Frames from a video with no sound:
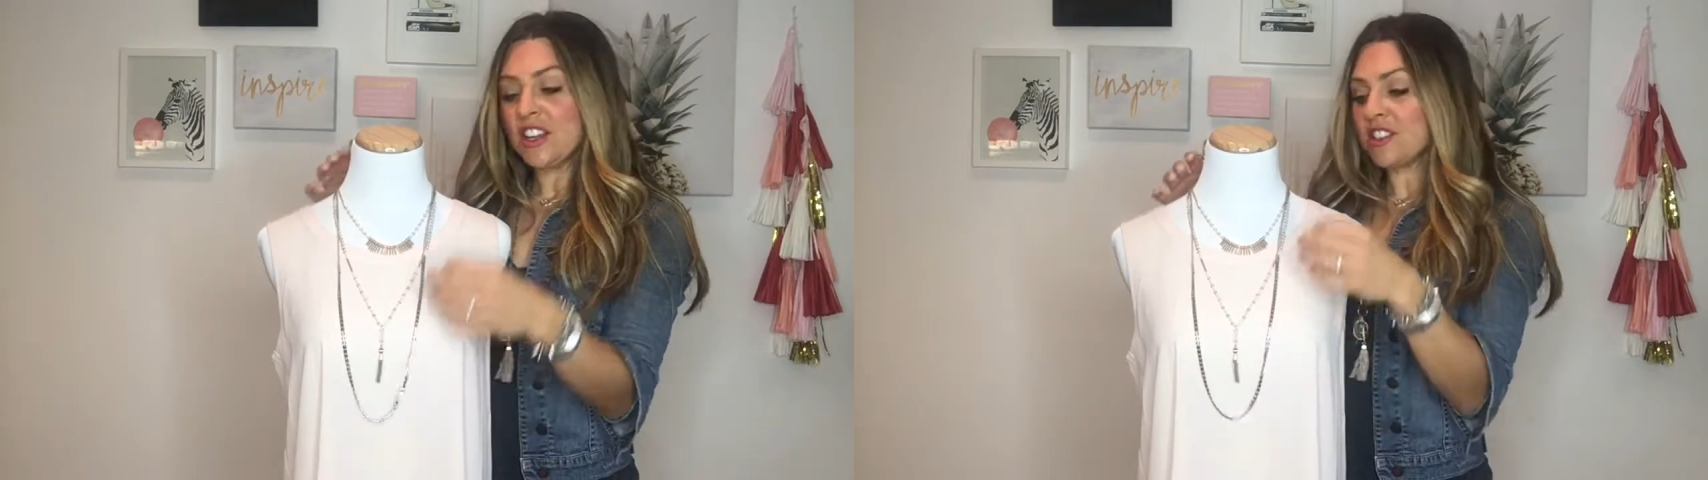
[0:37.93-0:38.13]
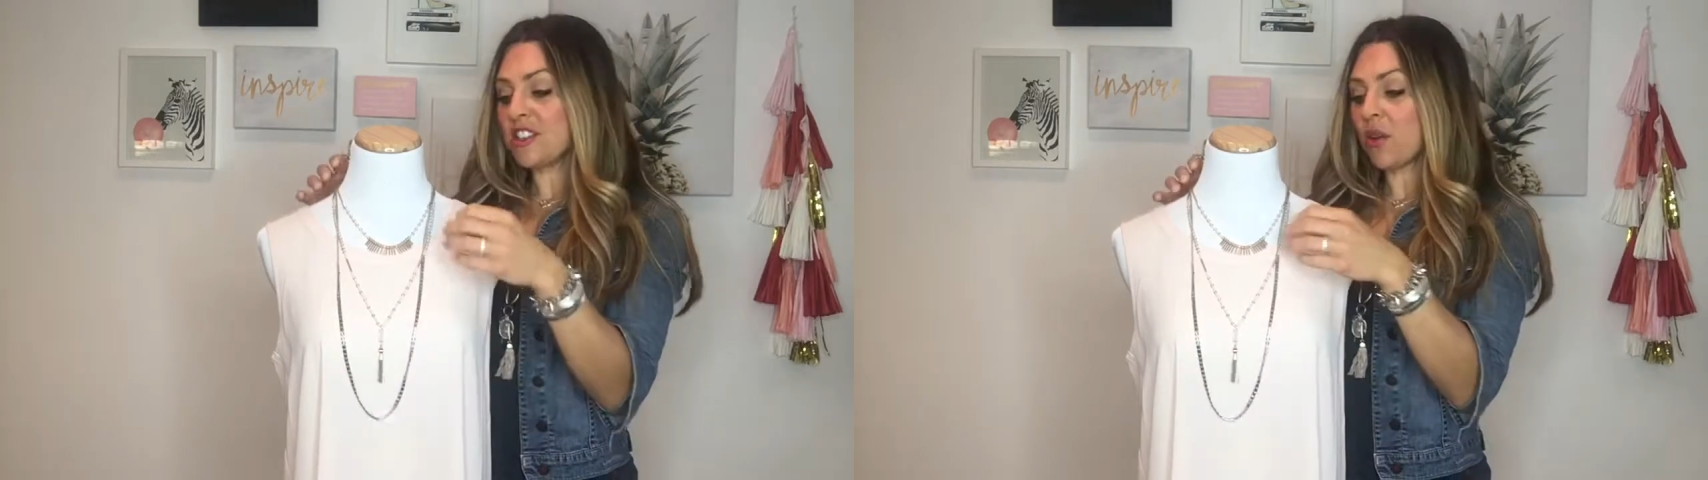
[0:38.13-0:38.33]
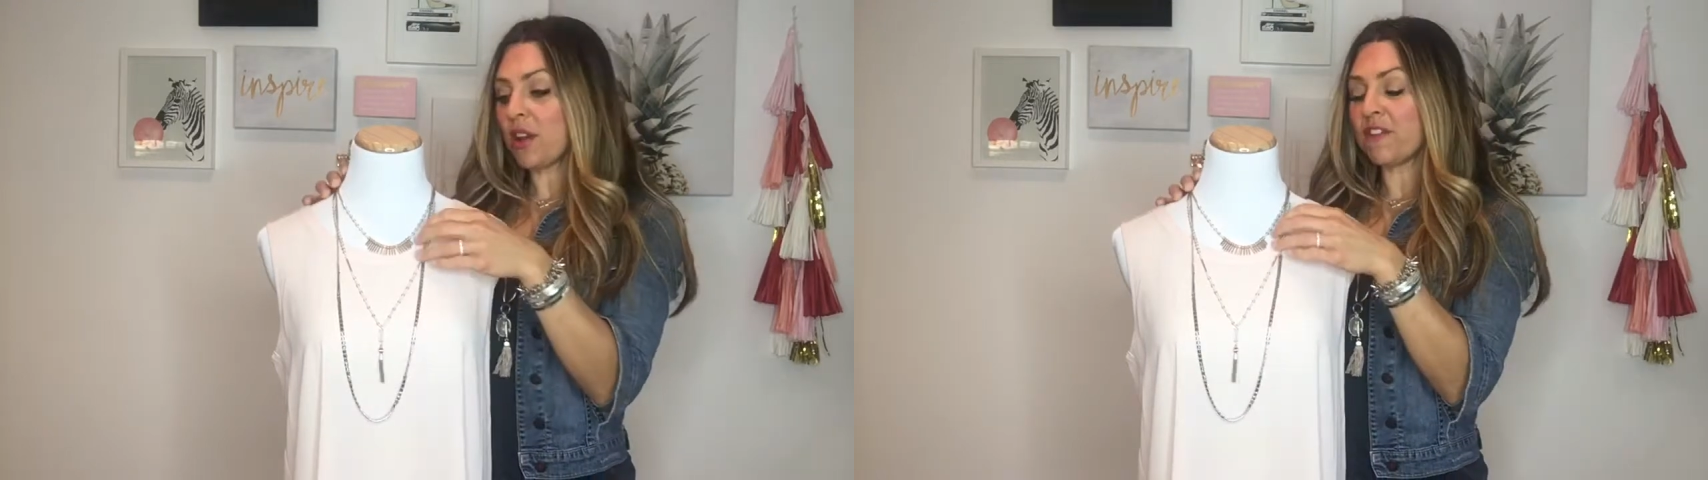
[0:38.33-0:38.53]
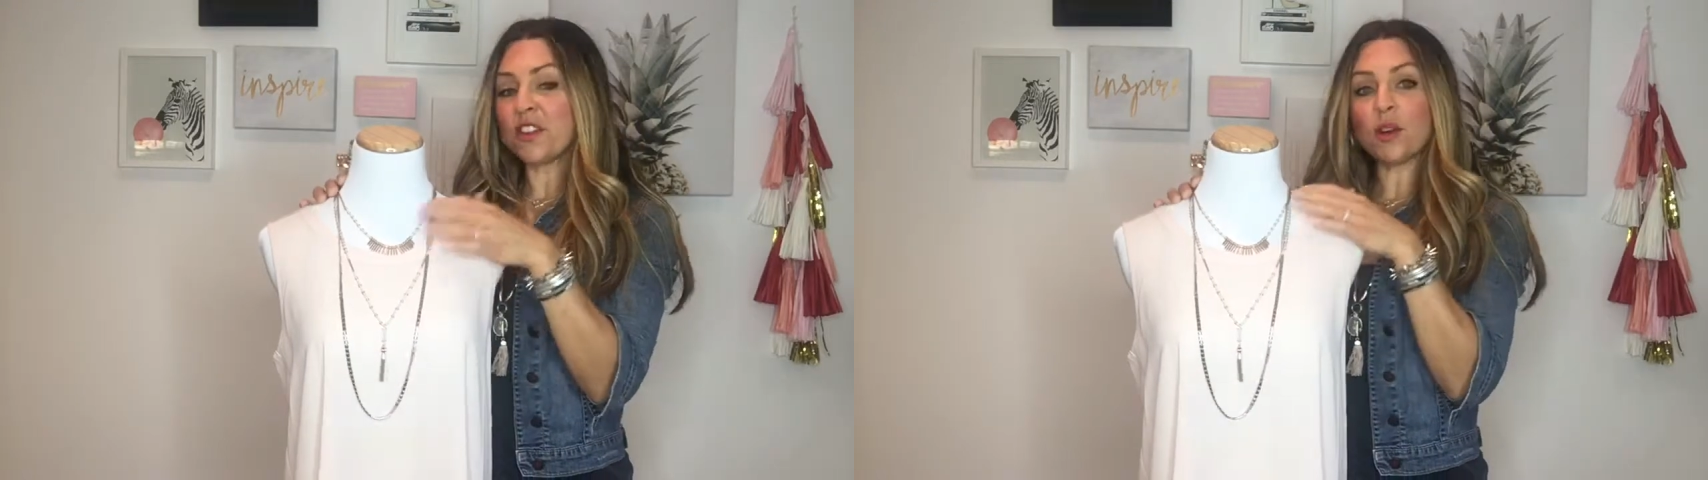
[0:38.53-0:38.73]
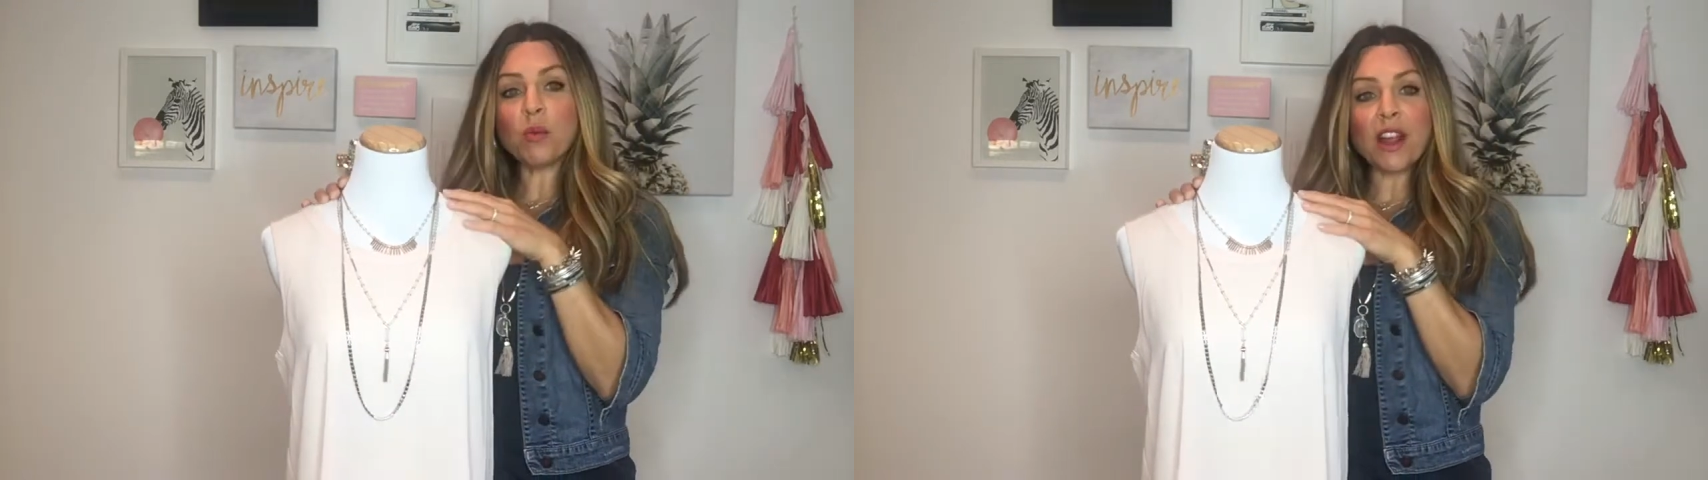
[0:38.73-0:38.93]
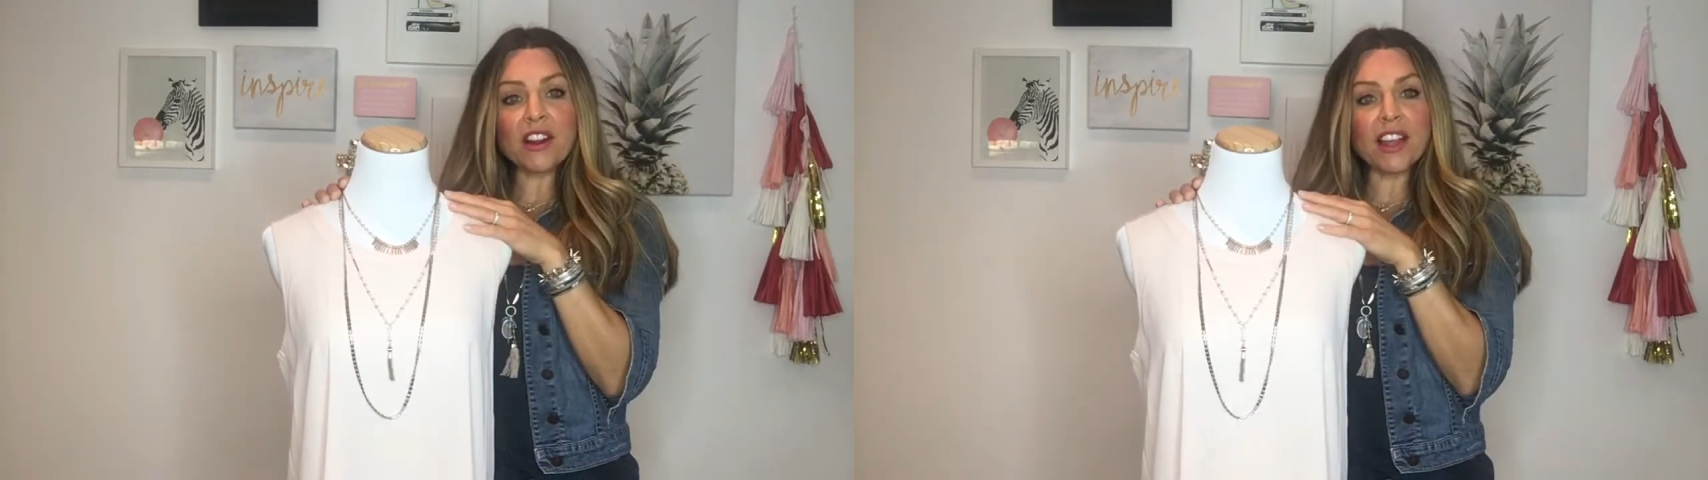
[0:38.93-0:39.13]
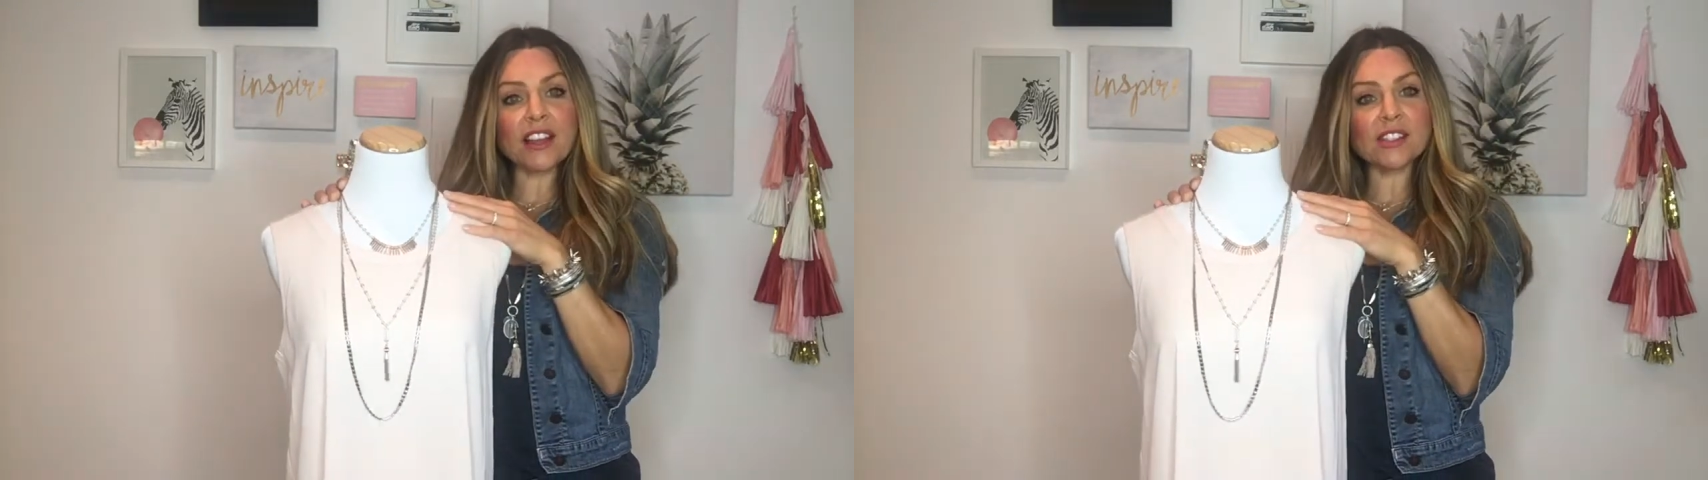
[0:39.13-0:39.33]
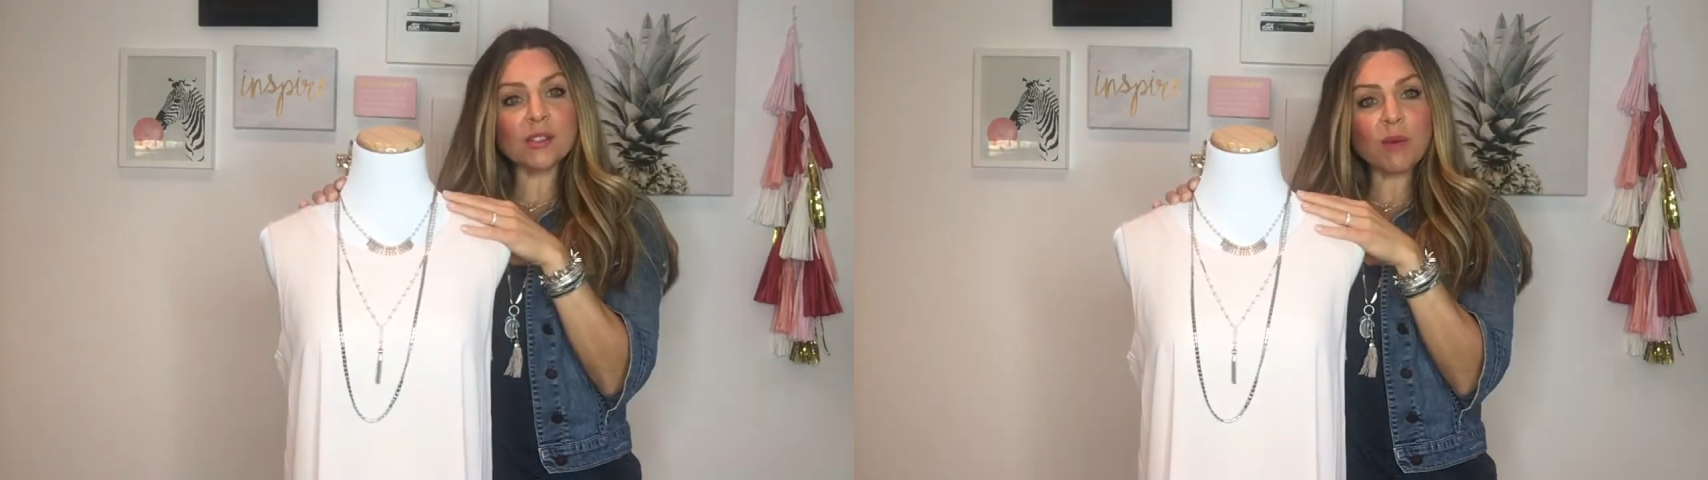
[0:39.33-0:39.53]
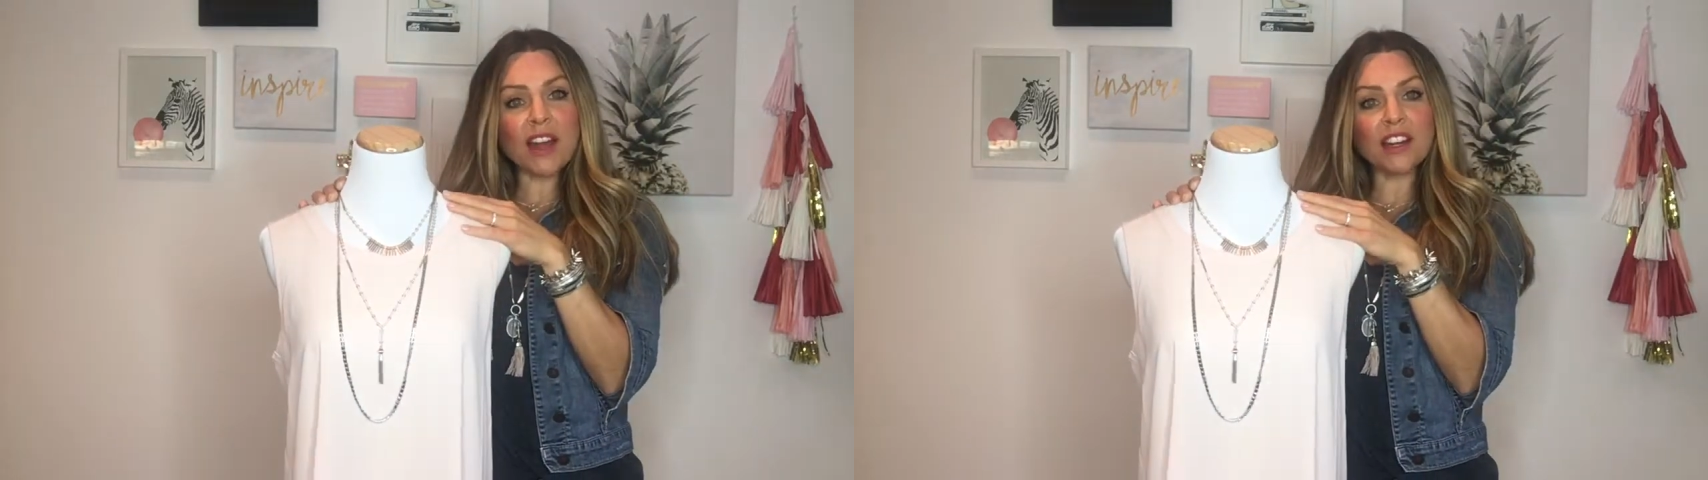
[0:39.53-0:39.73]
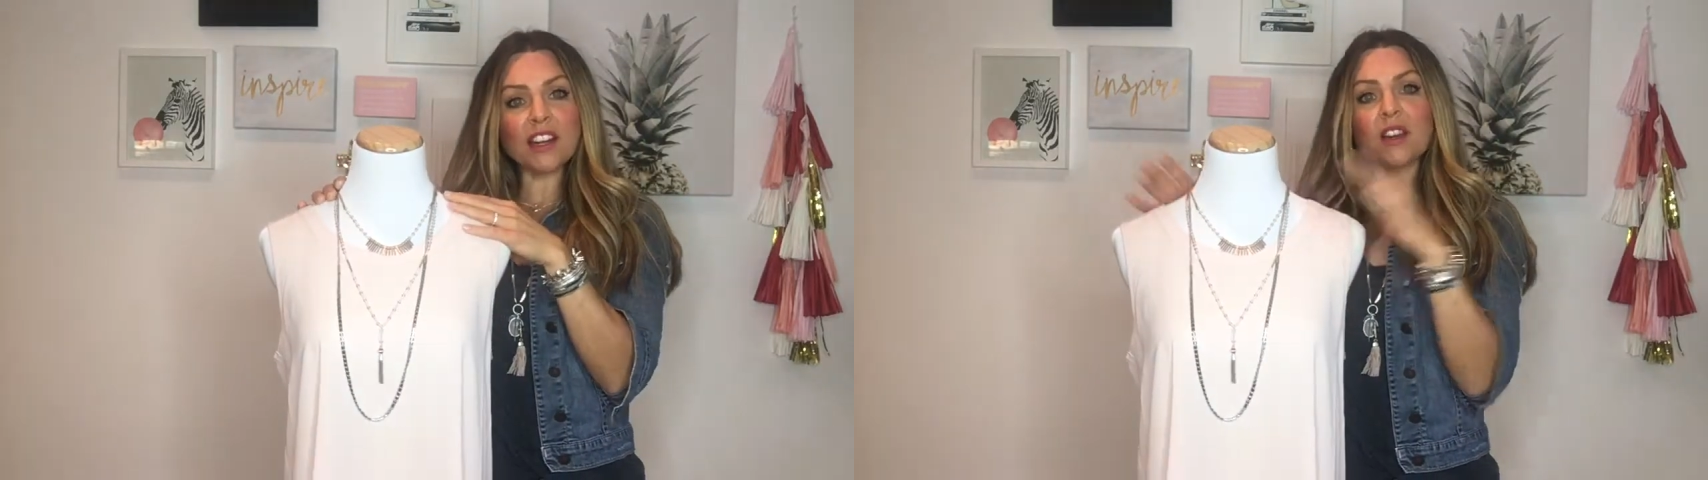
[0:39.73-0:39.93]
So if you're wearing a
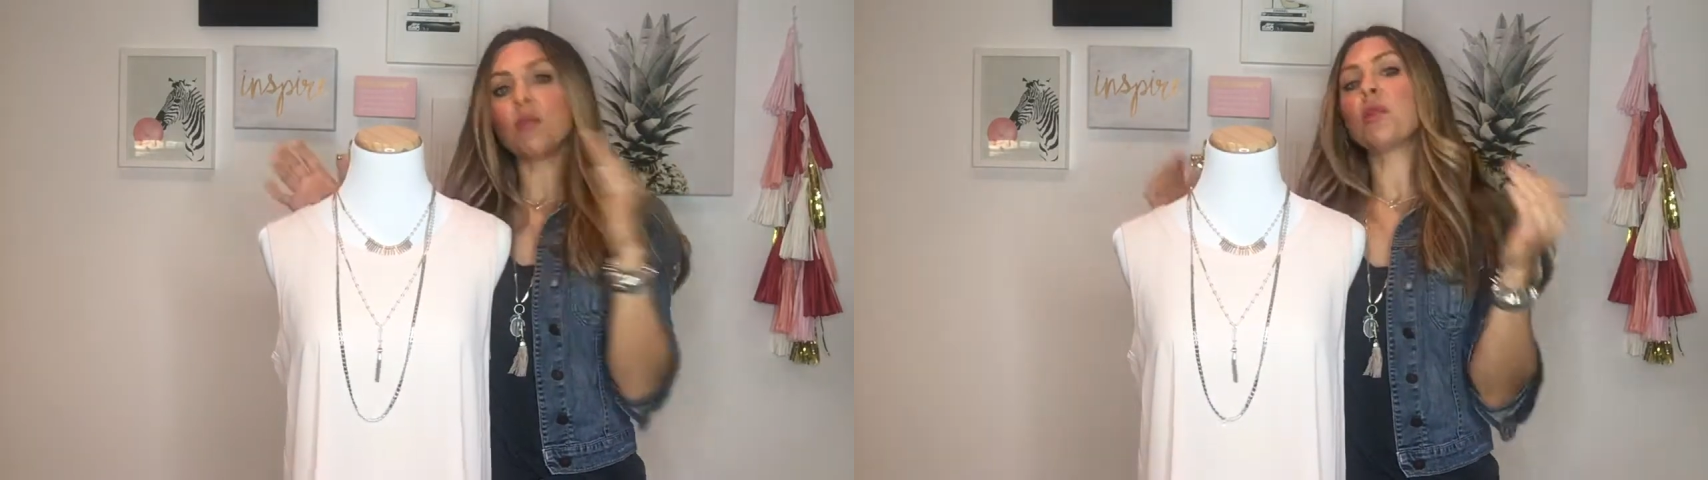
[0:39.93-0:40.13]
sweater